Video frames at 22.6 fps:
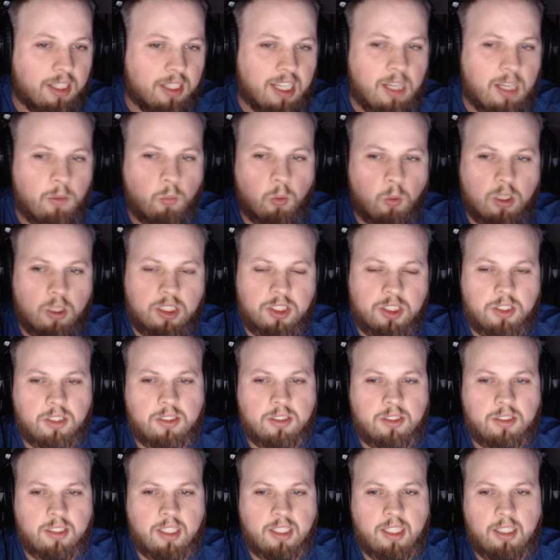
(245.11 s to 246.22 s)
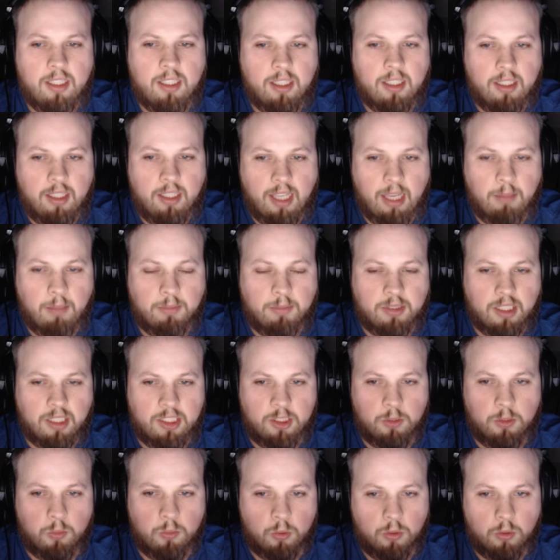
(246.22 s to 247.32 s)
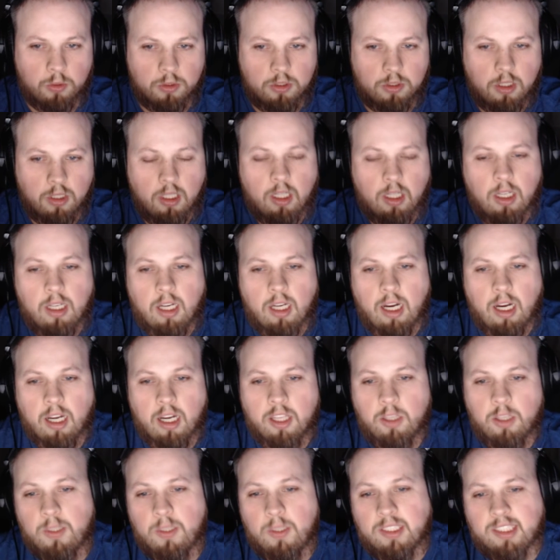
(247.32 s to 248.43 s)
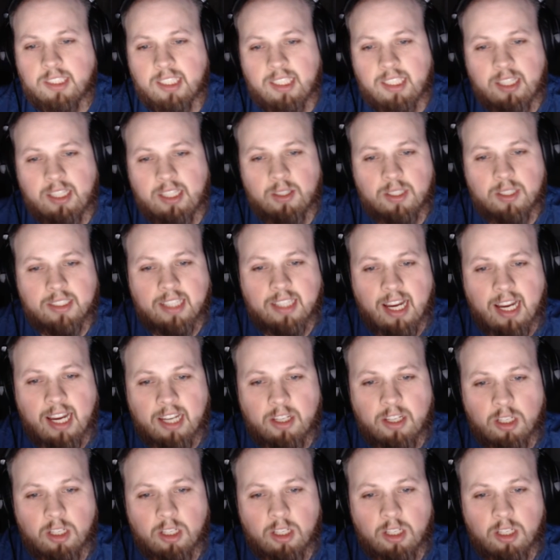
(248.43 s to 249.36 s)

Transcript: it works just like game's legend rules. Units can either attack your